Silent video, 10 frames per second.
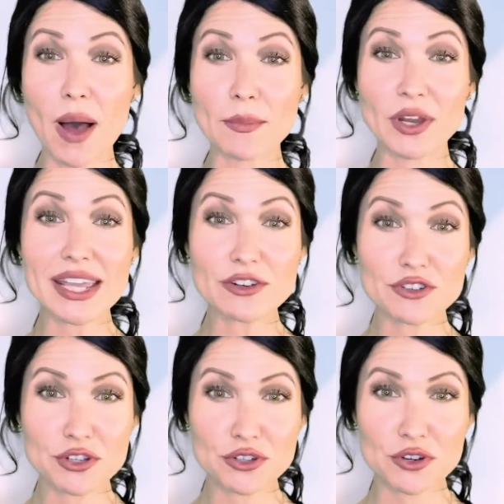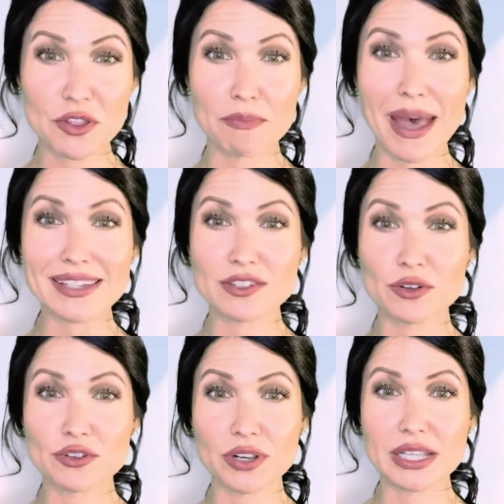I'm going to introduce you to the best
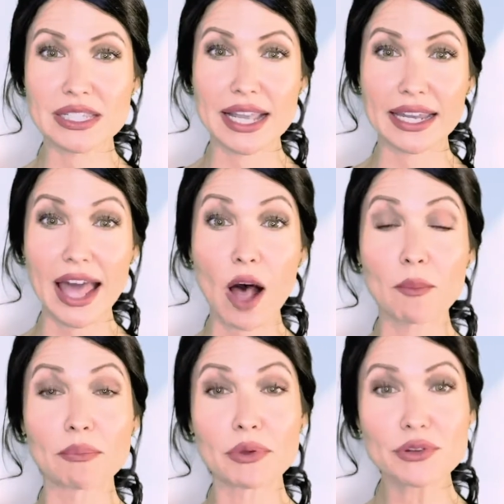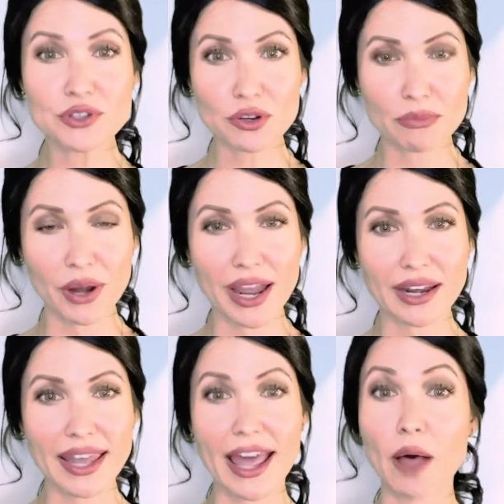nutrients that can help boost your
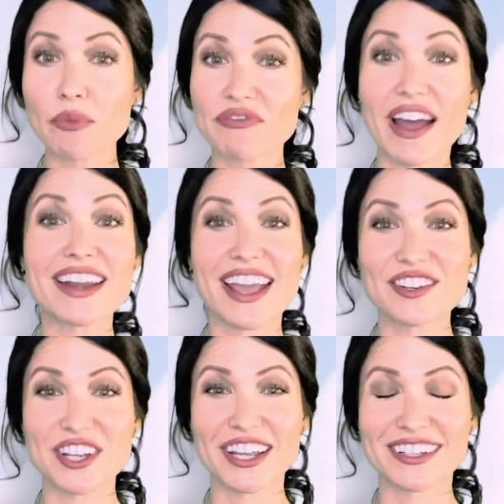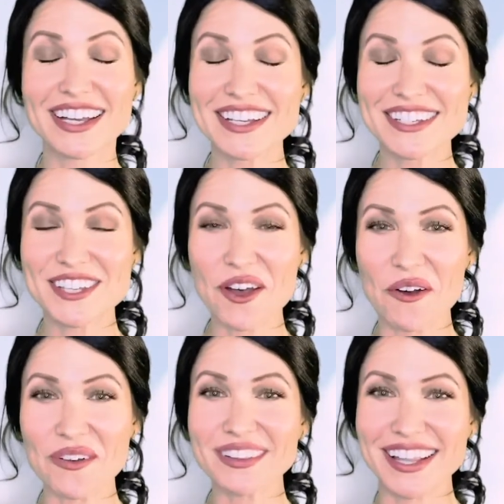brain and help fight aging.
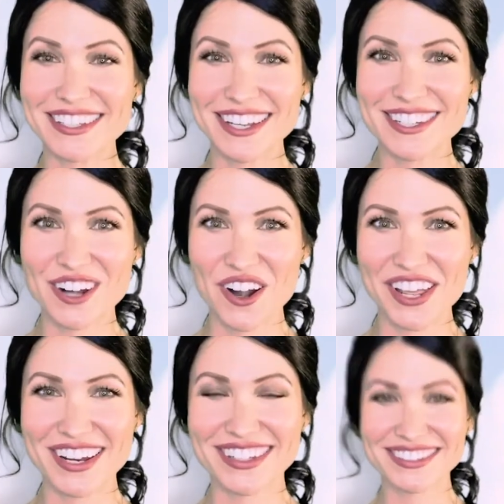So let's get started.